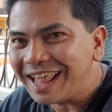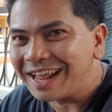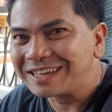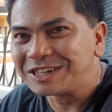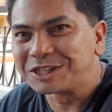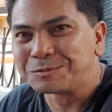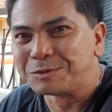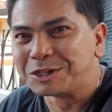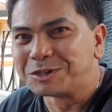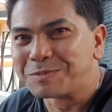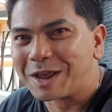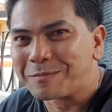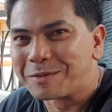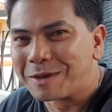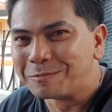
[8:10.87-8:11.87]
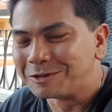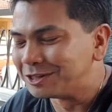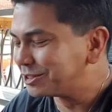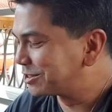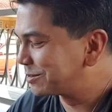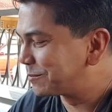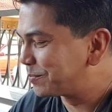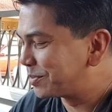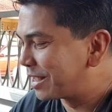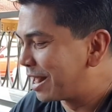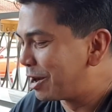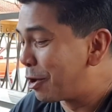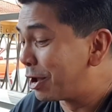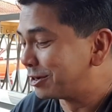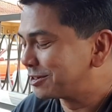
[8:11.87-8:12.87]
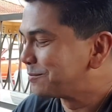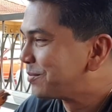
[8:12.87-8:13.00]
This brings back memories a lot.